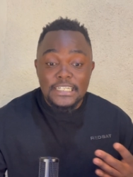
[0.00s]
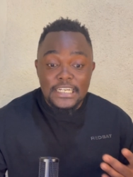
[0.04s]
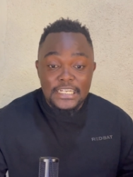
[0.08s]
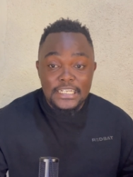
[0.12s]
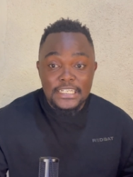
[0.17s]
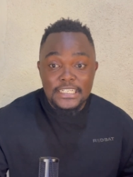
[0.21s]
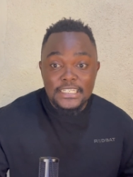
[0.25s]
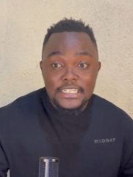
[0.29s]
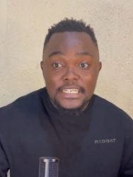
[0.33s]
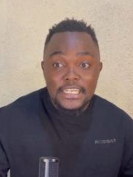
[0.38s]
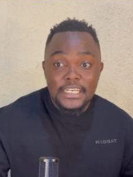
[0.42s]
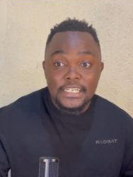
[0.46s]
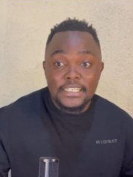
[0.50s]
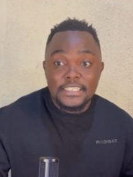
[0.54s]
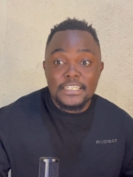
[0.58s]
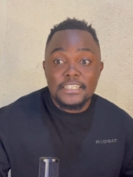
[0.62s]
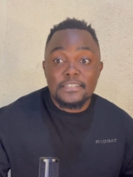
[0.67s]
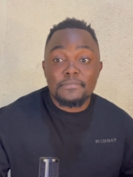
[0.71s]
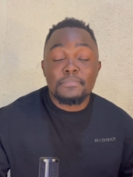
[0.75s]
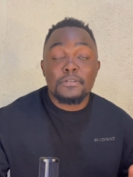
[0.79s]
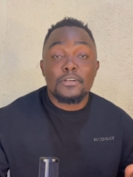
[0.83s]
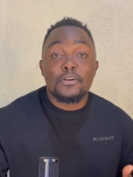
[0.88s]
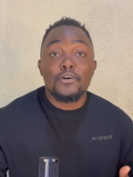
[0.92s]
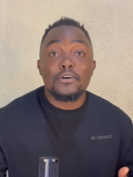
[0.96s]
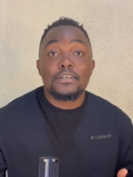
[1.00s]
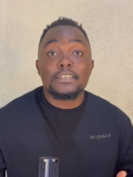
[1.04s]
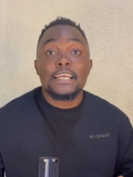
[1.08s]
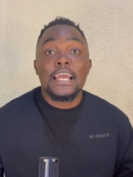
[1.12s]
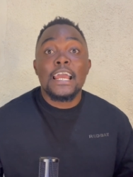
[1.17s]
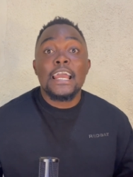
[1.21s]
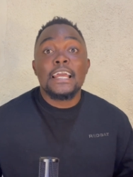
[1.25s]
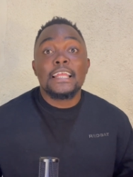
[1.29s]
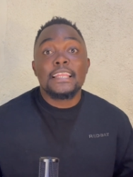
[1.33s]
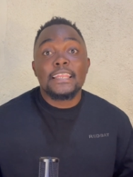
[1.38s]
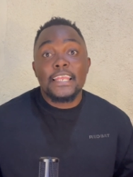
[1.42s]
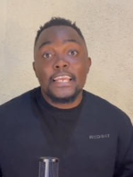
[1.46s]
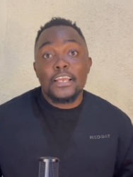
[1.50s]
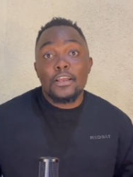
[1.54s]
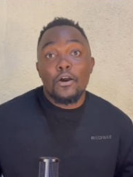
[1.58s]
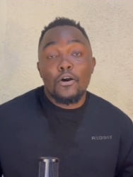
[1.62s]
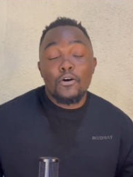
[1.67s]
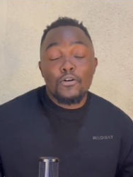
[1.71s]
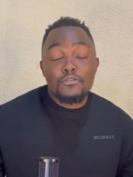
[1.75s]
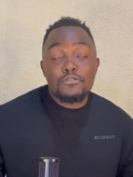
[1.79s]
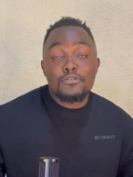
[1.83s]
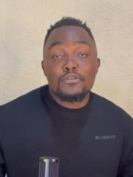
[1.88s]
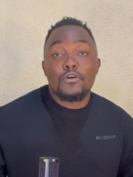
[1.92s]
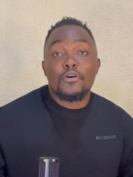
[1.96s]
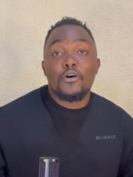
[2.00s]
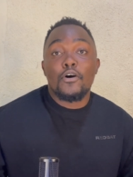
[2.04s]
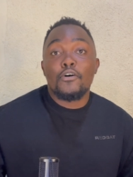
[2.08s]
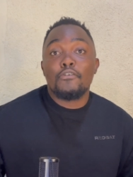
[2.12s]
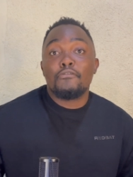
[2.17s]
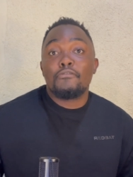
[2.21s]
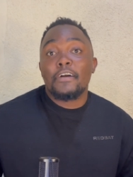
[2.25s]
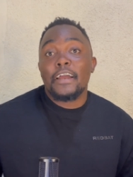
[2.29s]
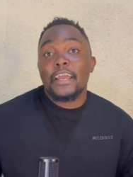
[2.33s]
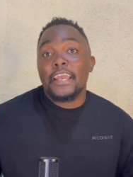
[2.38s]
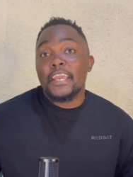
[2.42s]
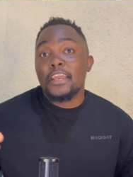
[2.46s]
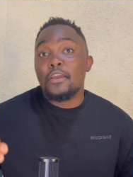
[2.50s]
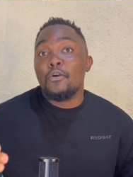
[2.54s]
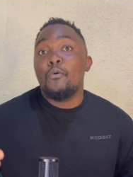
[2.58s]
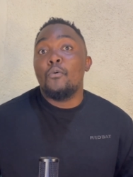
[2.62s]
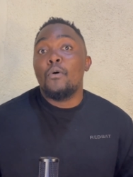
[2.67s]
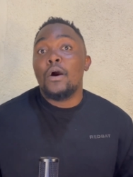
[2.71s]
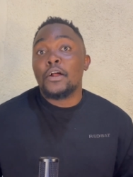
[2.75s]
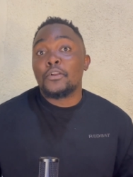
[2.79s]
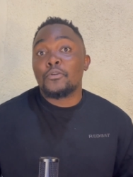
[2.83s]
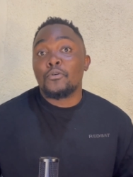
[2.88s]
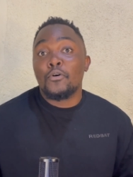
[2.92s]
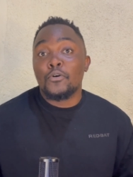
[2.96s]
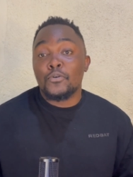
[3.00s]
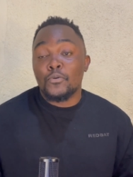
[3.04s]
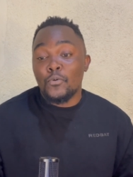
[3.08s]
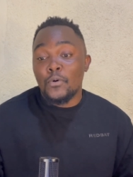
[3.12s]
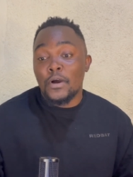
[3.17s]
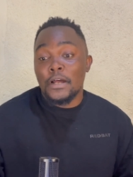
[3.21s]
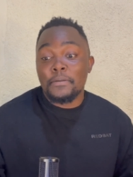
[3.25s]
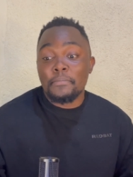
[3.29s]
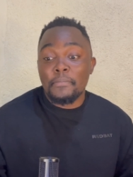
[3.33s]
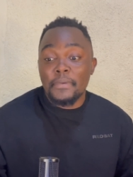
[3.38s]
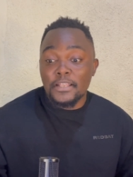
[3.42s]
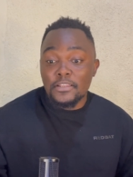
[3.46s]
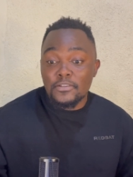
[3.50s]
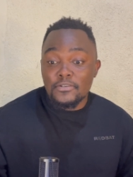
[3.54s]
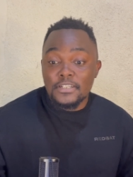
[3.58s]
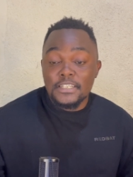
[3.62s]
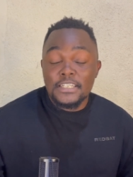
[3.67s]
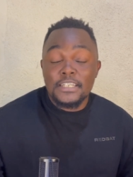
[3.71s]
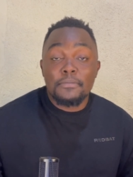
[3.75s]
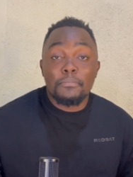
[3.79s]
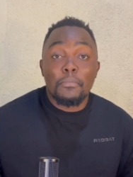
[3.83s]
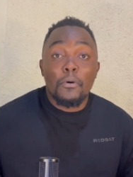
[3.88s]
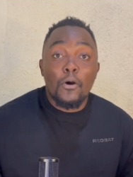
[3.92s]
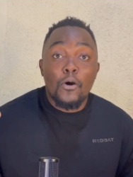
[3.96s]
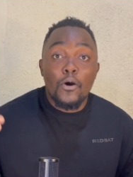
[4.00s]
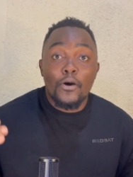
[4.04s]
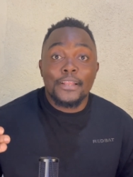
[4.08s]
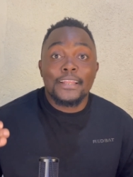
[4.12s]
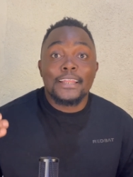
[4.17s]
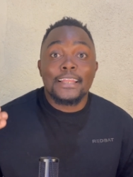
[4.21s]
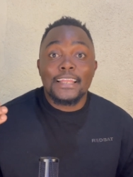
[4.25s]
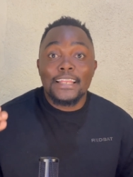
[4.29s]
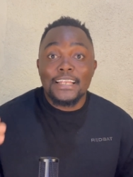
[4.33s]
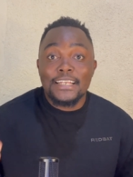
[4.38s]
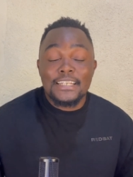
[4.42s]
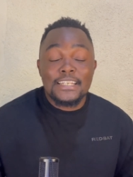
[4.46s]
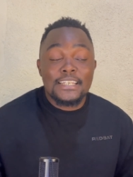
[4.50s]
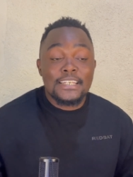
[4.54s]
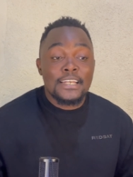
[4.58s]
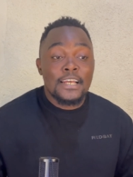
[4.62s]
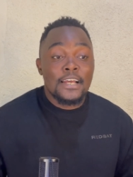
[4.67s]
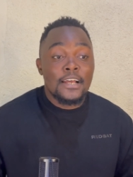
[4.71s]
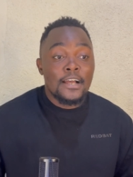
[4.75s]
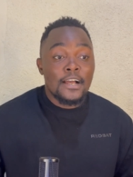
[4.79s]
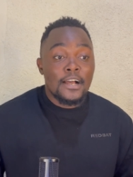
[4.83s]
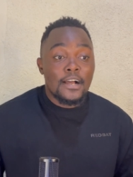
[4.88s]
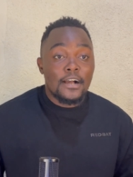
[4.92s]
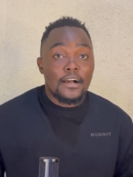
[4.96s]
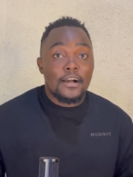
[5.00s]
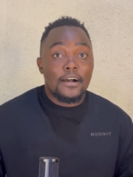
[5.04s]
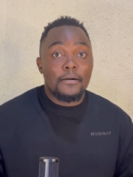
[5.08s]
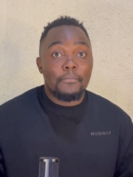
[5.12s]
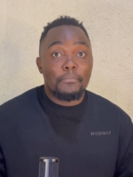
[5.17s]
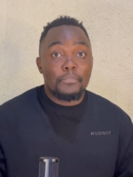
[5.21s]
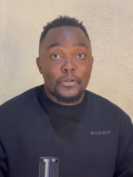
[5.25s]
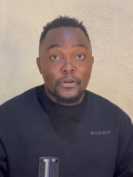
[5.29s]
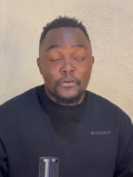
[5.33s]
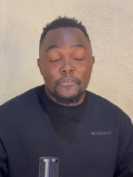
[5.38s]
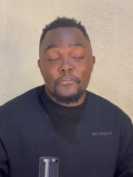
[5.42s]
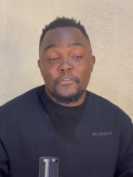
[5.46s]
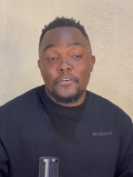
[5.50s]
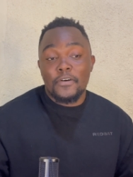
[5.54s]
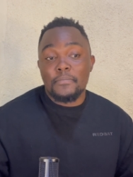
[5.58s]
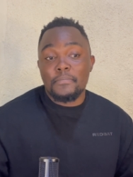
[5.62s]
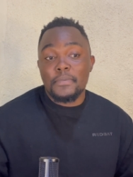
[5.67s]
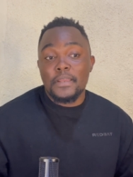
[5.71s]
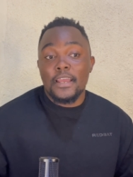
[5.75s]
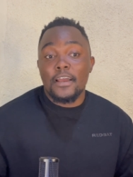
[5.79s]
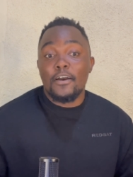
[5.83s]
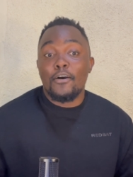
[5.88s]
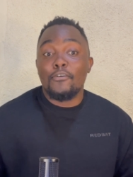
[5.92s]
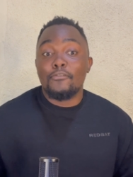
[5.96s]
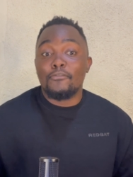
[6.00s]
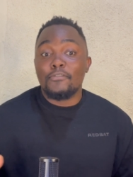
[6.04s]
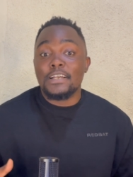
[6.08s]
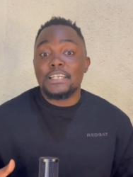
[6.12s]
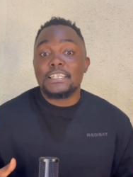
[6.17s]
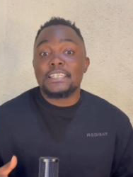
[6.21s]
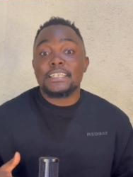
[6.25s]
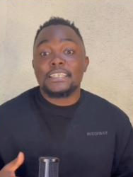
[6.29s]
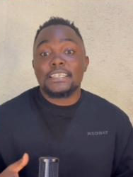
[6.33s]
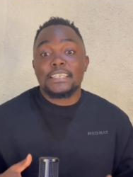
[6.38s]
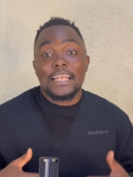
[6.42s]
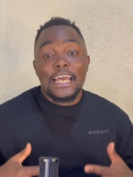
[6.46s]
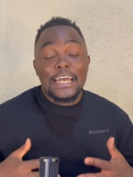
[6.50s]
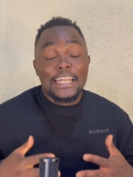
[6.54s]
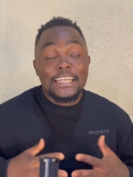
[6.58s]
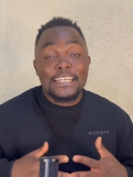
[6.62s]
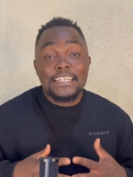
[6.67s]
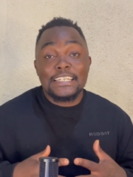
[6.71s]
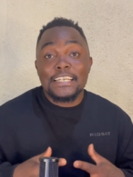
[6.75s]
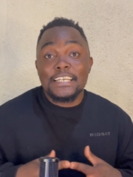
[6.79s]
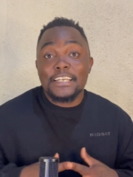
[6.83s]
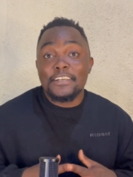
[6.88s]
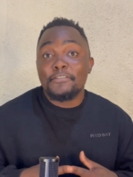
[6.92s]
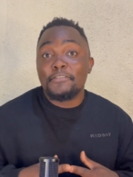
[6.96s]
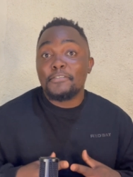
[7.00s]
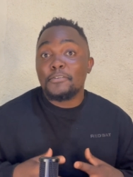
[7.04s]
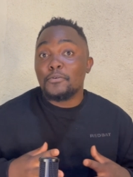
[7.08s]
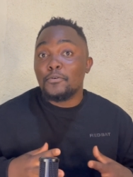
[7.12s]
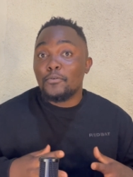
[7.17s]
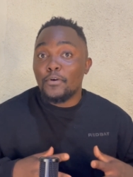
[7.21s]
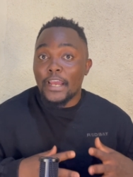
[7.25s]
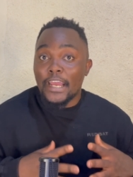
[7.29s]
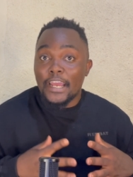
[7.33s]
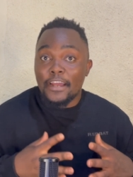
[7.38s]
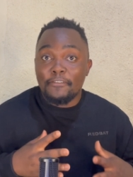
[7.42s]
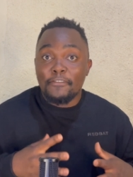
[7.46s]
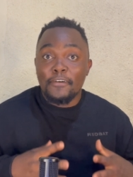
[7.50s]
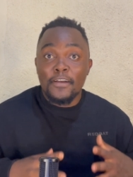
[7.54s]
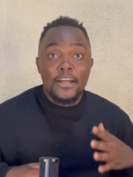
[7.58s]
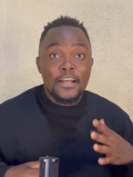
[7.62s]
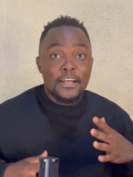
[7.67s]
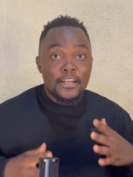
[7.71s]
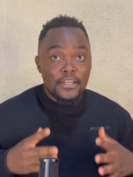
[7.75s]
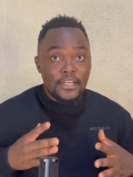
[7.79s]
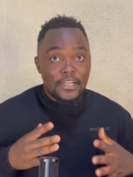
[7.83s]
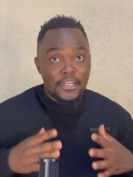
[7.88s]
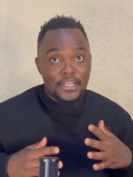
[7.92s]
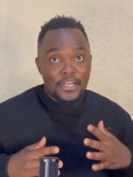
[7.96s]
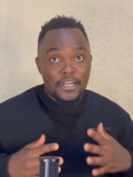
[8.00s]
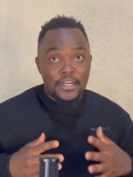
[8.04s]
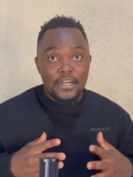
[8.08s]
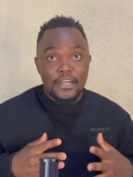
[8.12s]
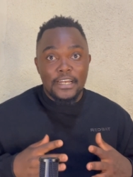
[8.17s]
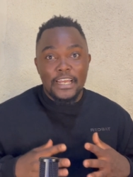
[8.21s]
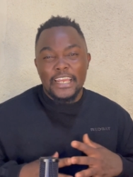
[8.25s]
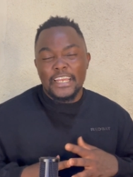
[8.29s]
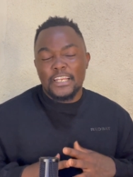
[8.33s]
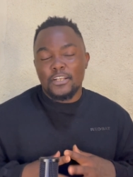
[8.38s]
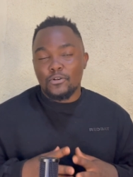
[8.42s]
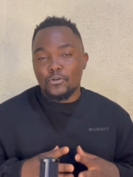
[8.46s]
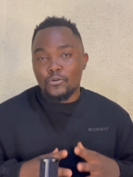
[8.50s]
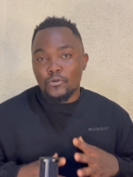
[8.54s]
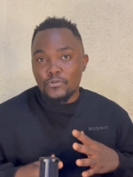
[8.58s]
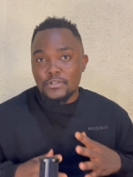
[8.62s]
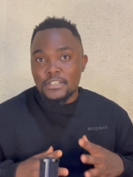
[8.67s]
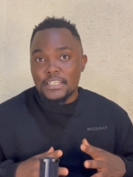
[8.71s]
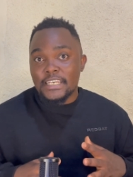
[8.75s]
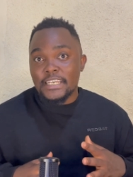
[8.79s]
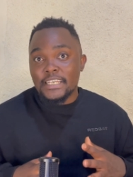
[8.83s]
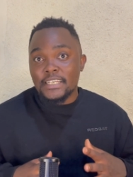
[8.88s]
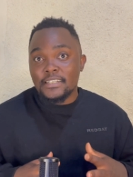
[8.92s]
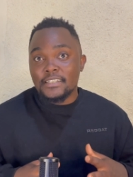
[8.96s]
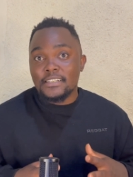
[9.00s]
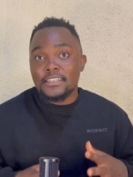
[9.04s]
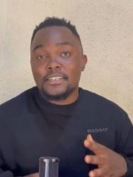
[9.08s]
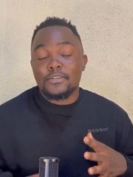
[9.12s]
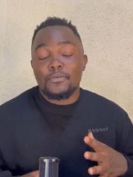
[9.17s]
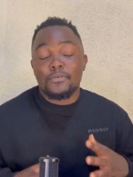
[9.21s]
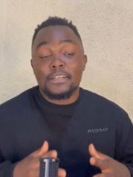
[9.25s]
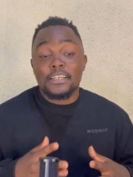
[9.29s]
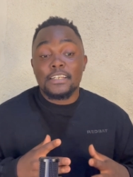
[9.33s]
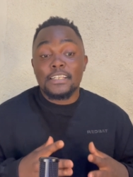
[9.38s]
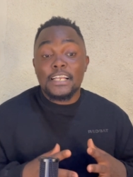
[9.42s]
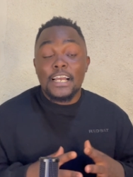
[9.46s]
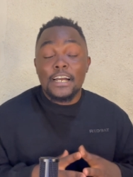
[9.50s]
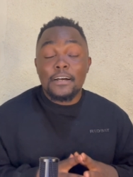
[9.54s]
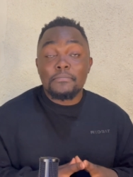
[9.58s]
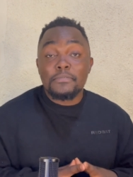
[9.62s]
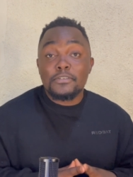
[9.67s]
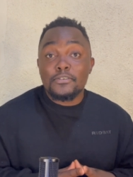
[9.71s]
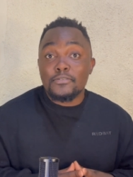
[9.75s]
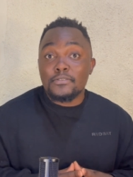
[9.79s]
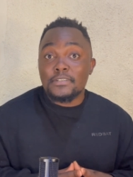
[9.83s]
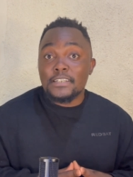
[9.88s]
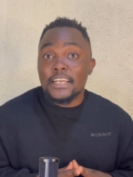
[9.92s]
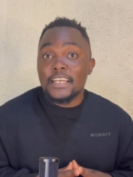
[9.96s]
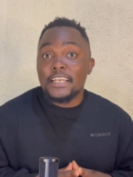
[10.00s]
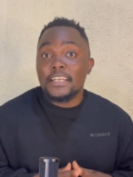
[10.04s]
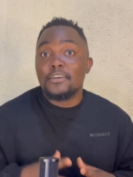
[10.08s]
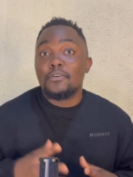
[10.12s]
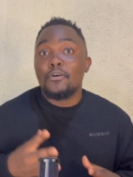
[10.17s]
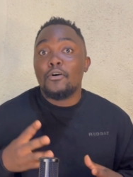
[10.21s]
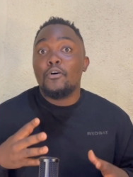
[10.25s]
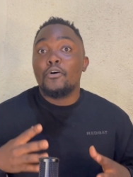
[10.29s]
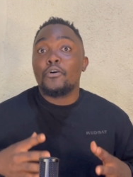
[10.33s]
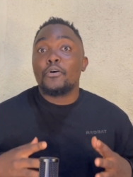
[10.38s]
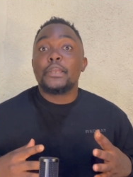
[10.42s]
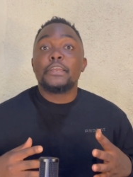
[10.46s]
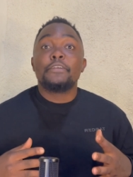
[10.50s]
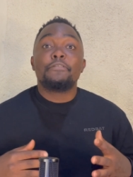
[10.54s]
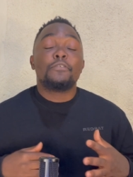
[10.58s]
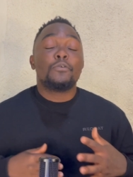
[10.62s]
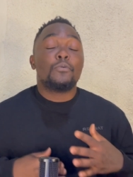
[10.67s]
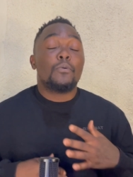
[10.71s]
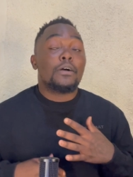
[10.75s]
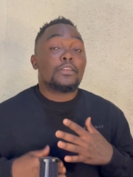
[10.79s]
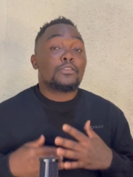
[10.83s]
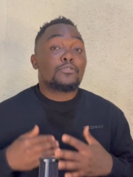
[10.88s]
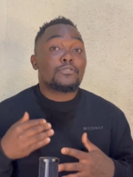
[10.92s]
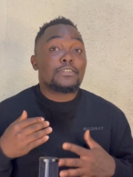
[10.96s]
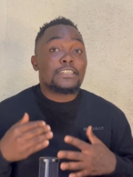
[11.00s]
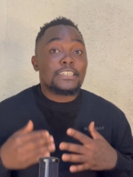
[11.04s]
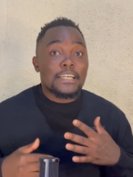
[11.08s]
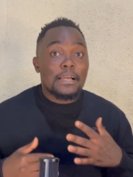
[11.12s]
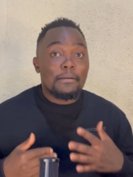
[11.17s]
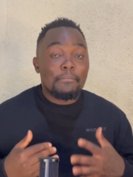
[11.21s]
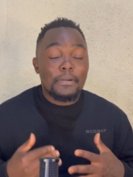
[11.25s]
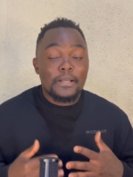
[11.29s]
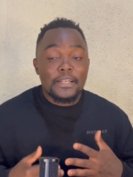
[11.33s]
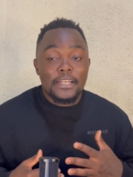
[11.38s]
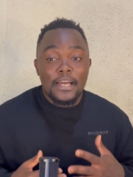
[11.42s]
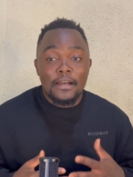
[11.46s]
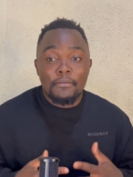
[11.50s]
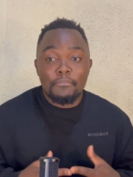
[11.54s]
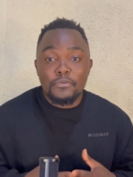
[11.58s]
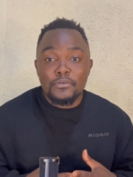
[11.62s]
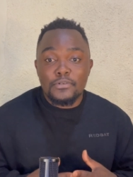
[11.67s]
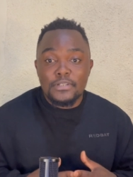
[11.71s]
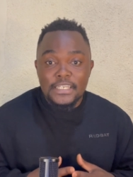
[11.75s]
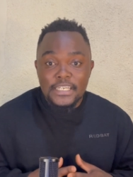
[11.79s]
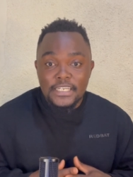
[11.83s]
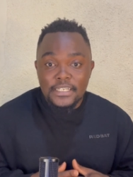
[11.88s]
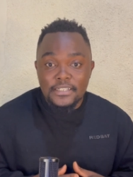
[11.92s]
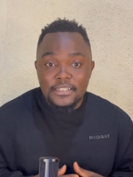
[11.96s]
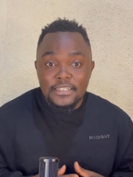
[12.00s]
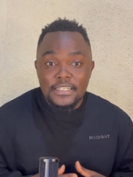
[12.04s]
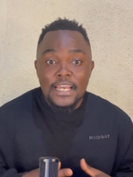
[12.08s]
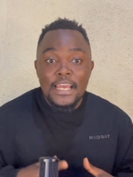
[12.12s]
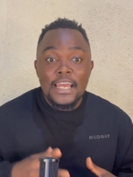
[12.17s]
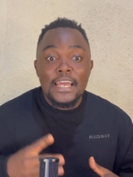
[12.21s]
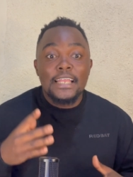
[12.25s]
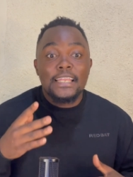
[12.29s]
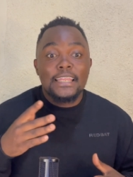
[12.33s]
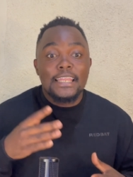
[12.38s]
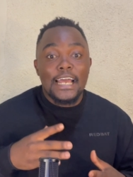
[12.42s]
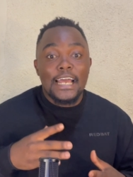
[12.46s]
a trading skill, just because they also offer a one-on-one mentorship on this platform here, of which that is if you have a low skills when it comes to trading, or if you want to sharpen up your skills.